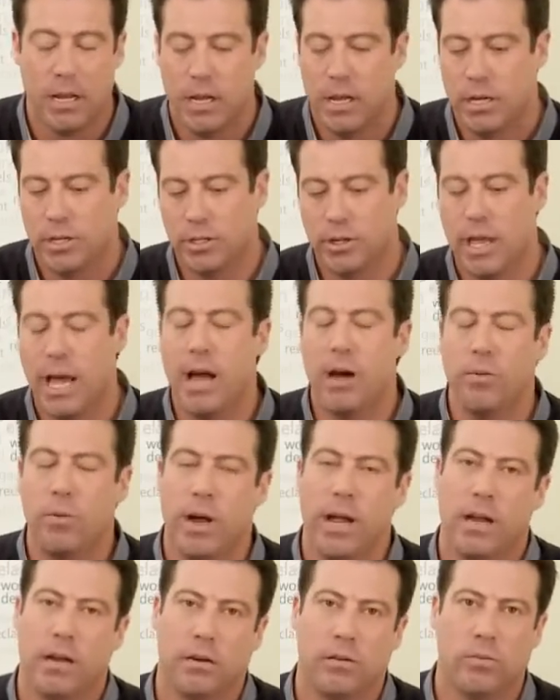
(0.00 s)
So that
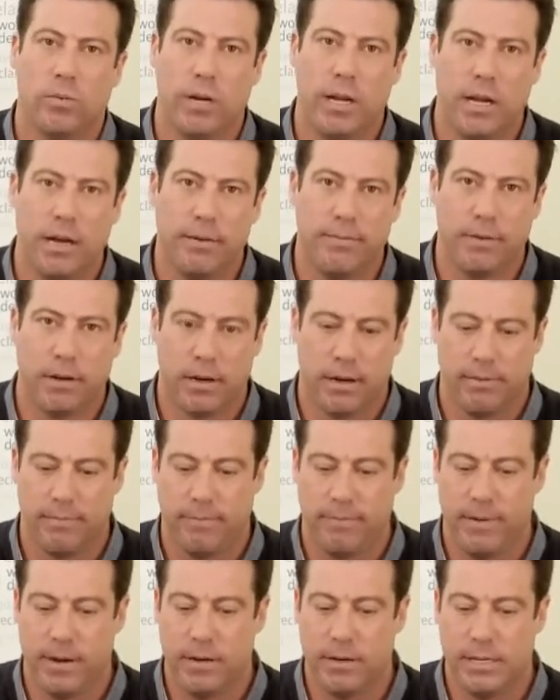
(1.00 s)
way, we have a
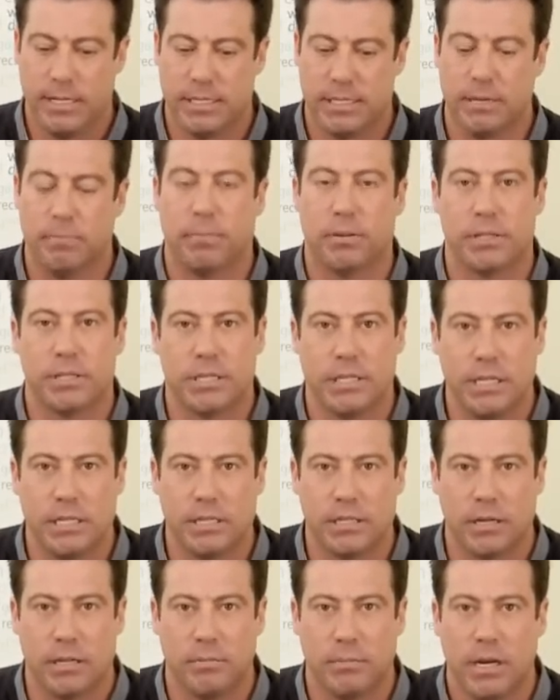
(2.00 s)
very simple
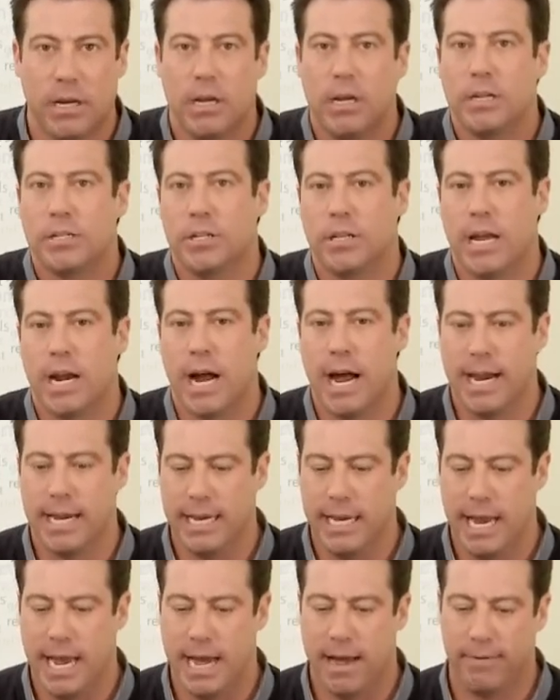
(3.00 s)
system so that I
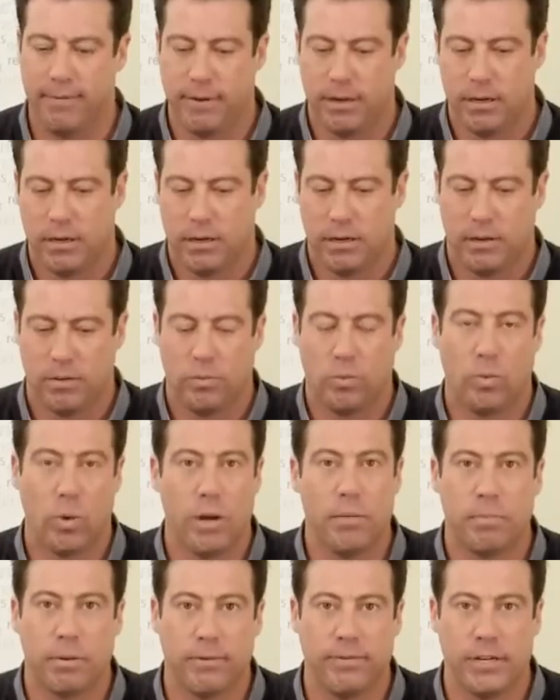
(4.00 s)
can have
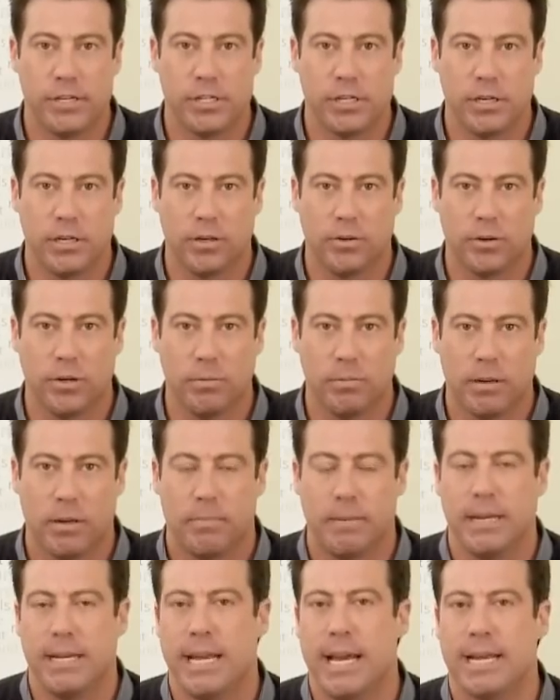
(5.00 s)
one provisioning group,
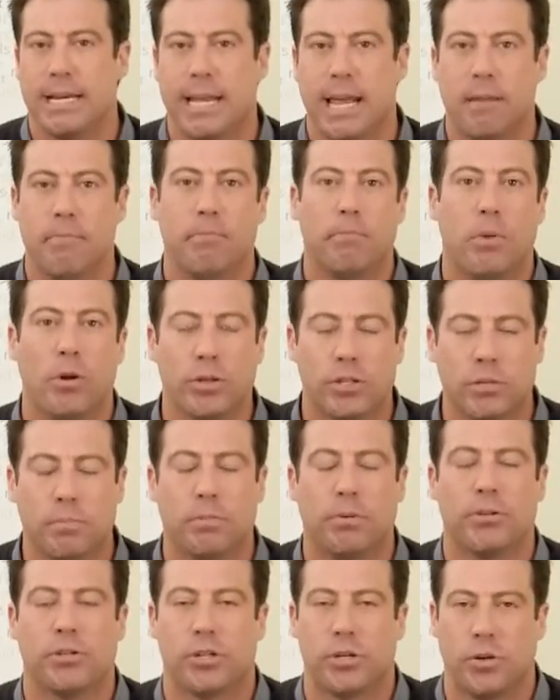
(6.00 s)
but yet get
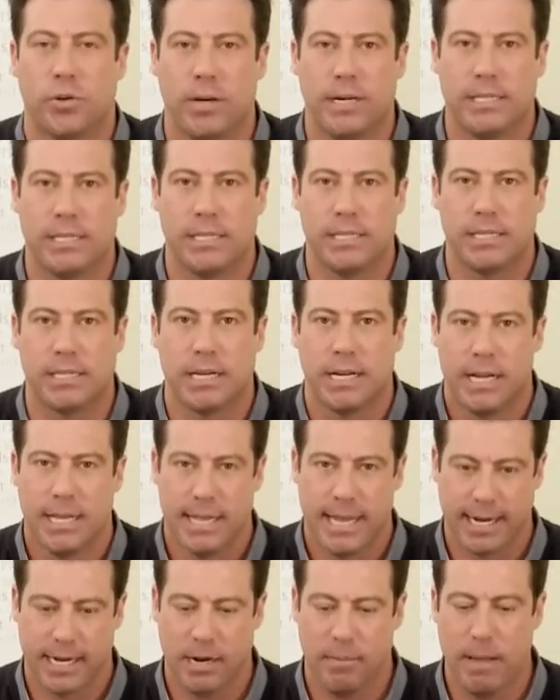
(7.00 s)
multiple choices
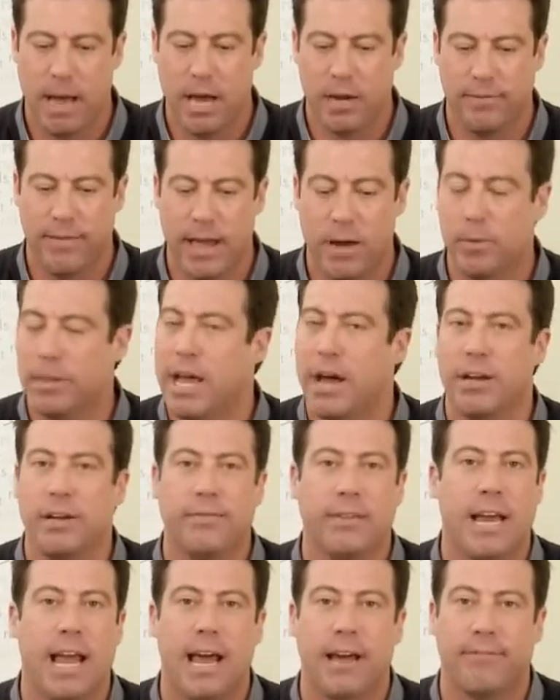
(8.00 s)
that come out of that without
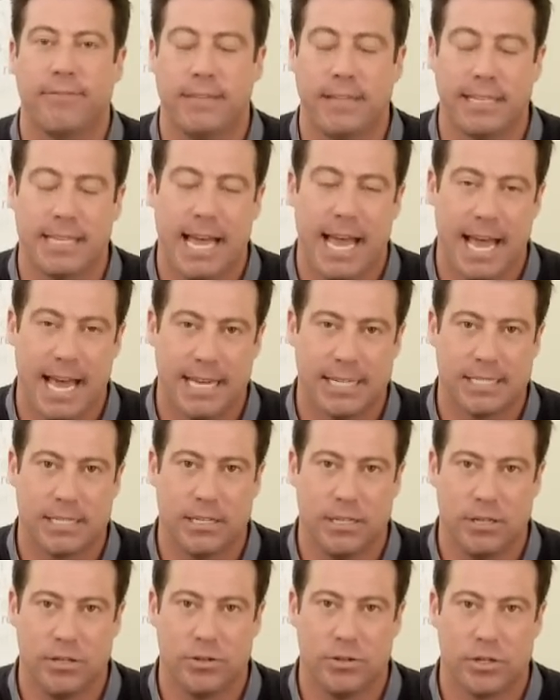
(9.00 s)
even having to ask the
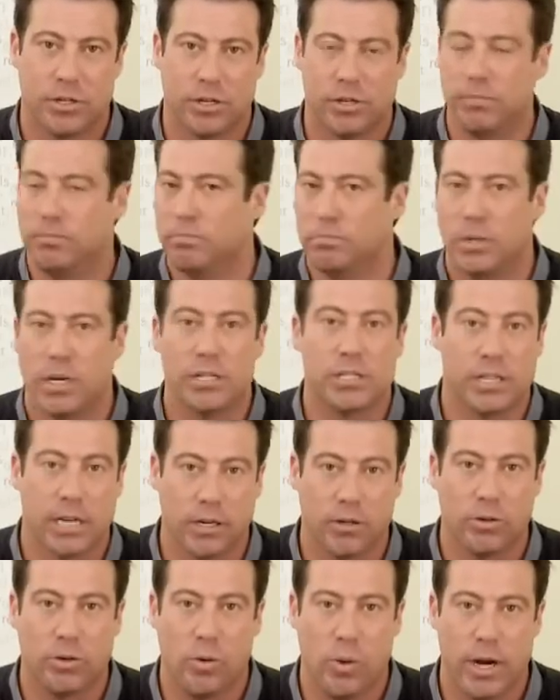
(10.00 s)
user a
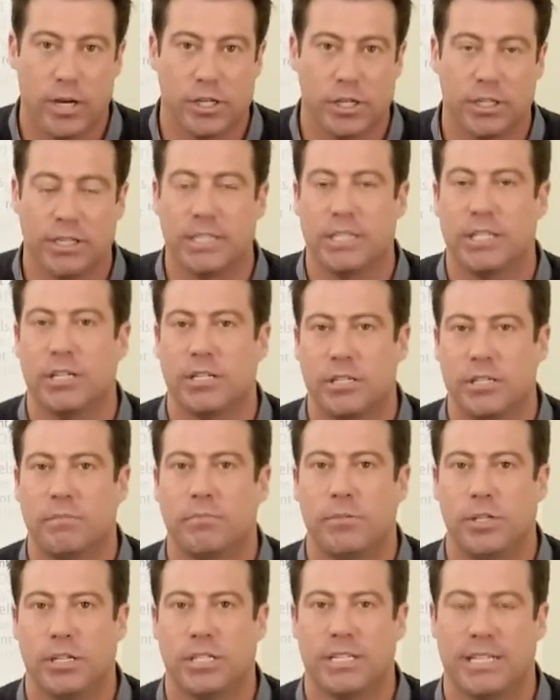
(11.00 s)
single question. The system
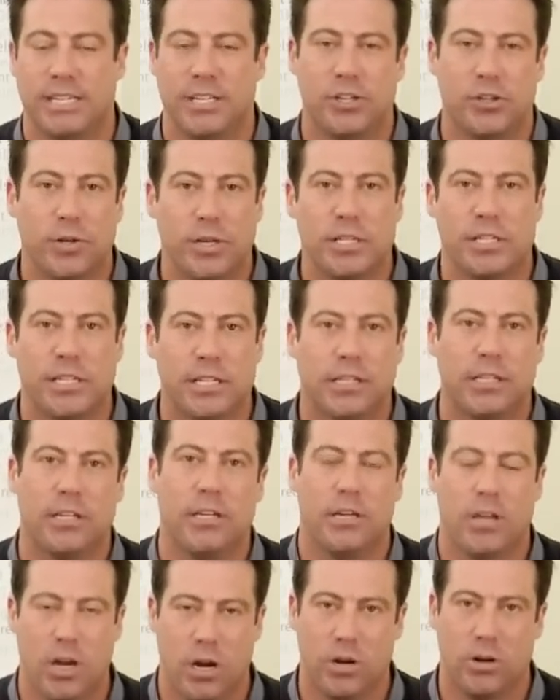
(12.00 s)
just intrinsically
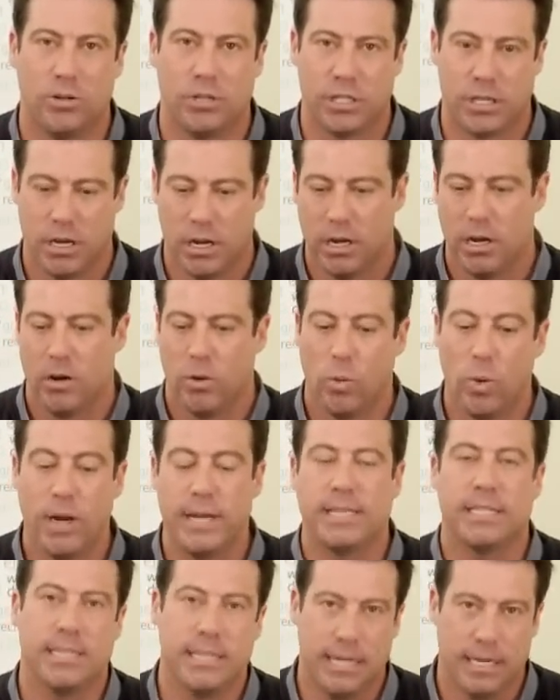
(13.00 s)
knows what
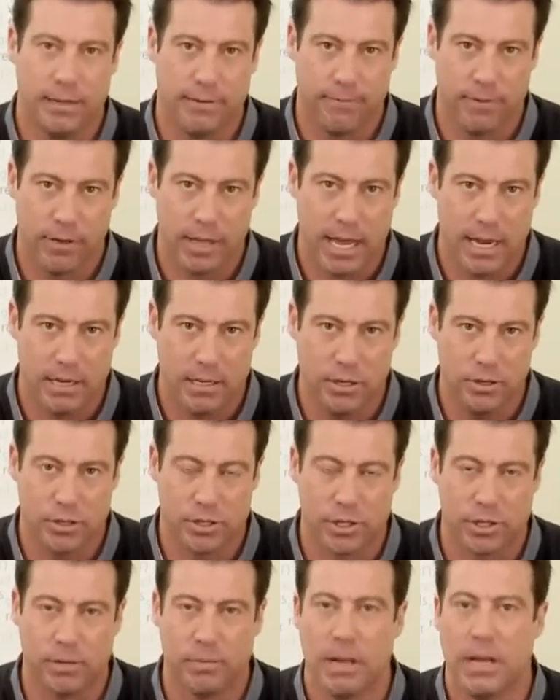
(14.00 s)
is needed for that
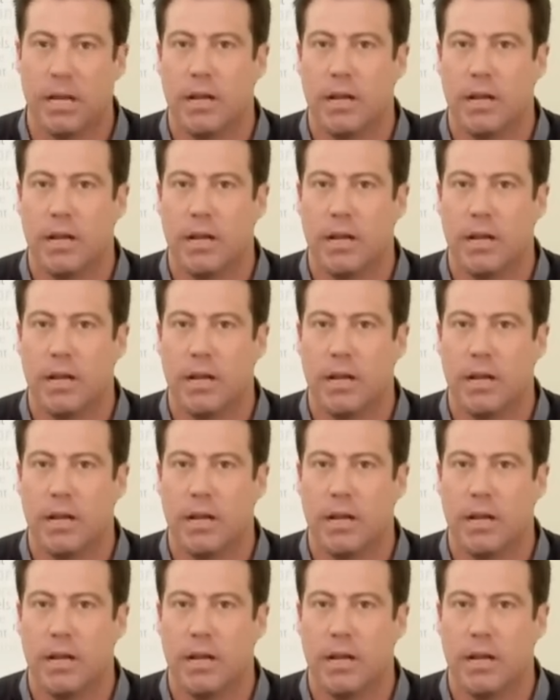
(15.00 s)
user.